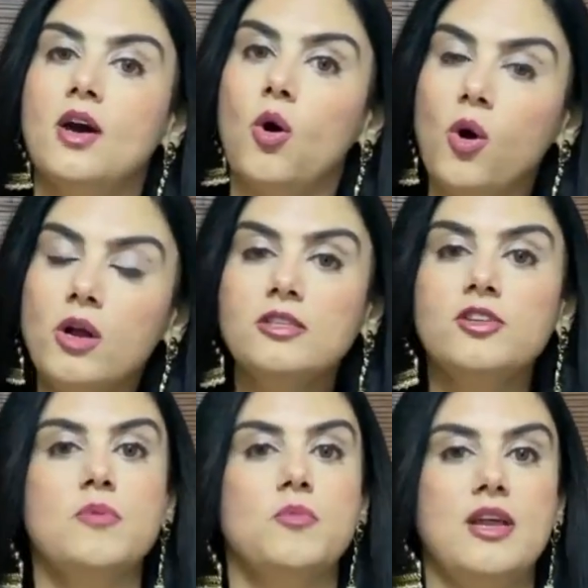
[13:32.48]
All
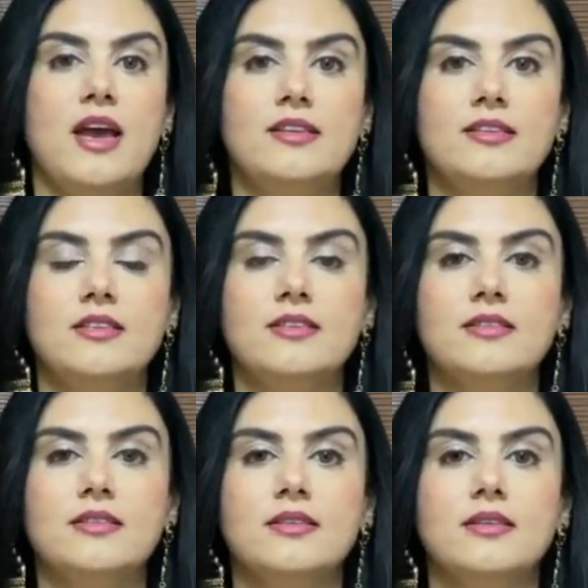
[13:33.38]
three
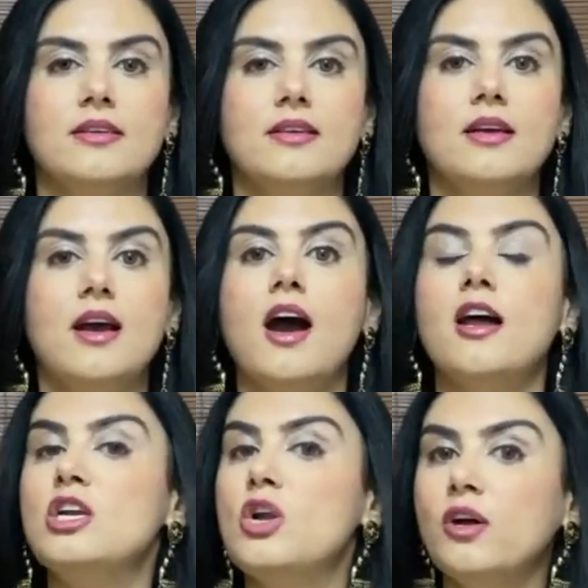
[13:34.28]
modalities
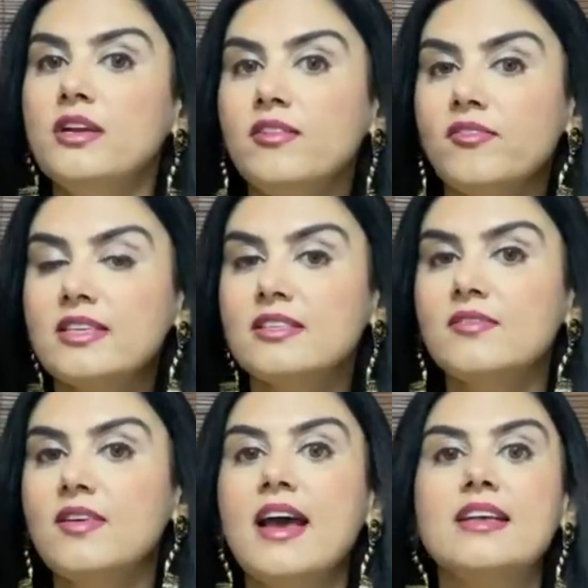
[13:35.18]
are
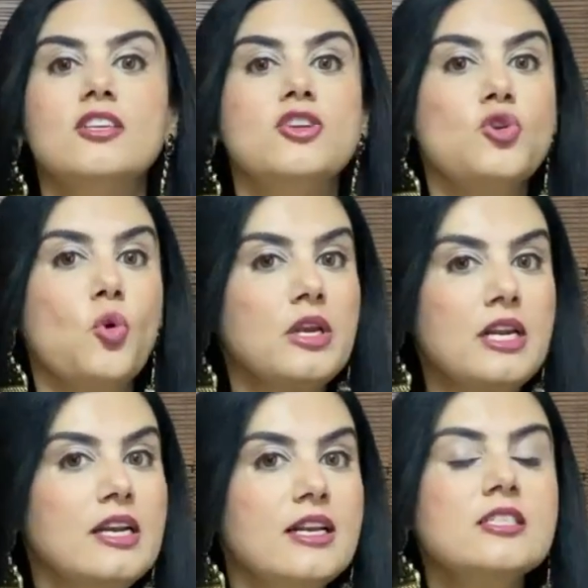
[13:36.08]
non-invasive as in no
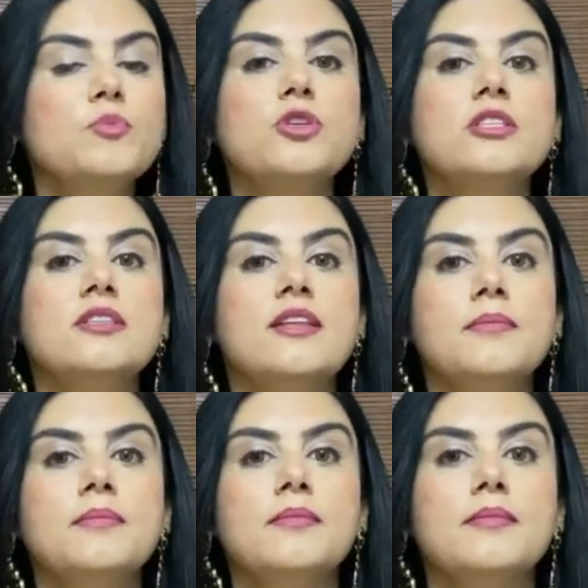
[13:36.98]
needle is put in
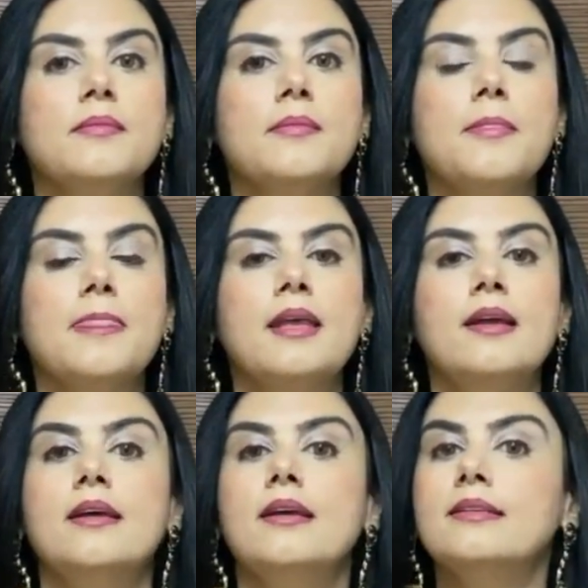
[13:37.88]
them
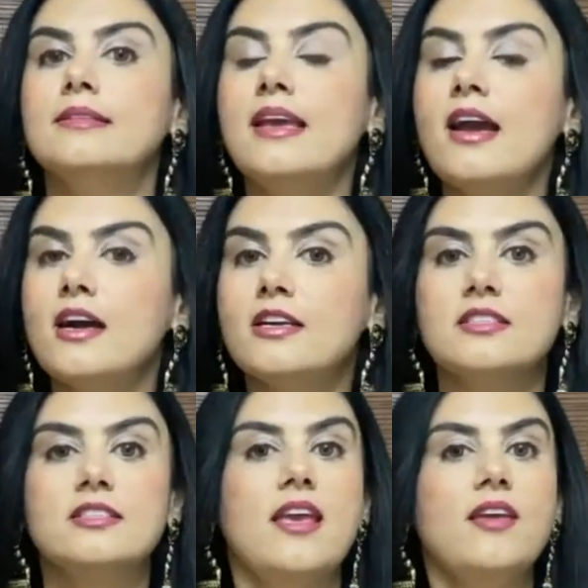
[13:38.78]
they are
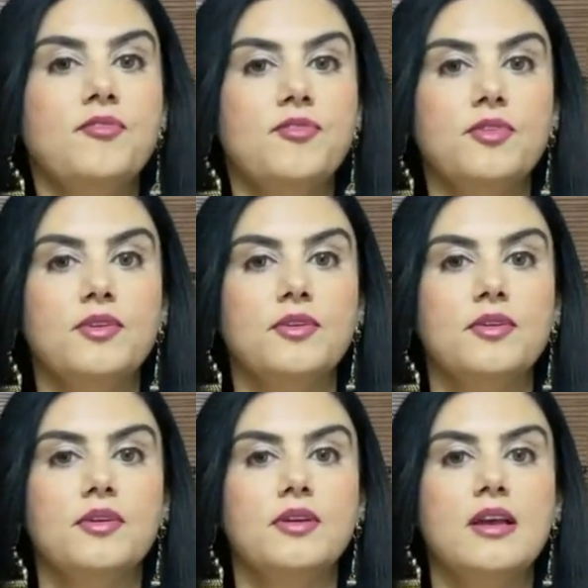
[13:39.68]
safe
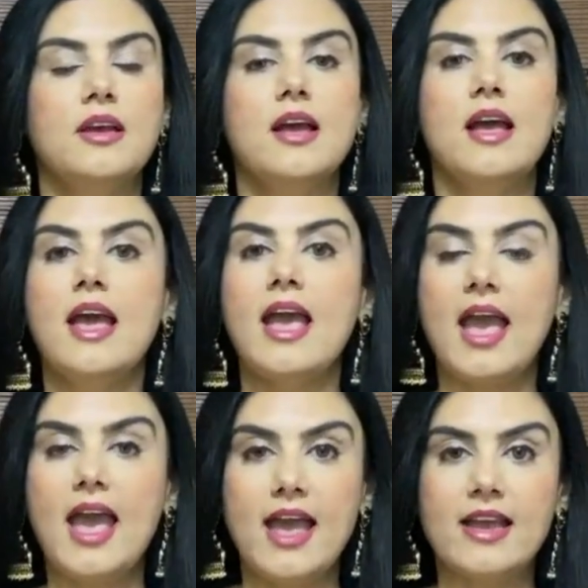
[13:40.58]

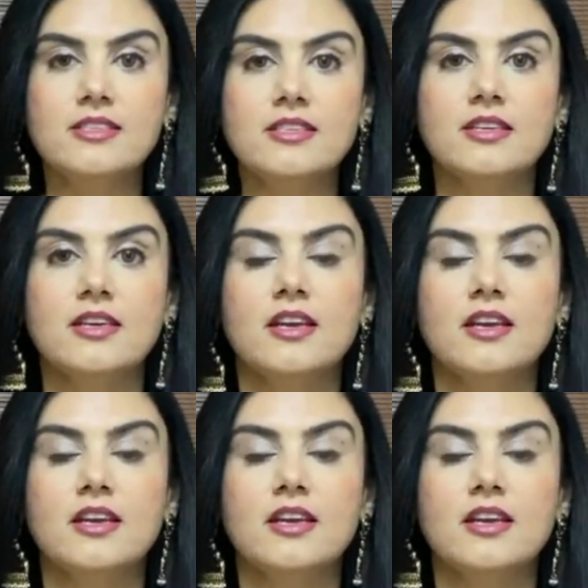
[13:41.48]
and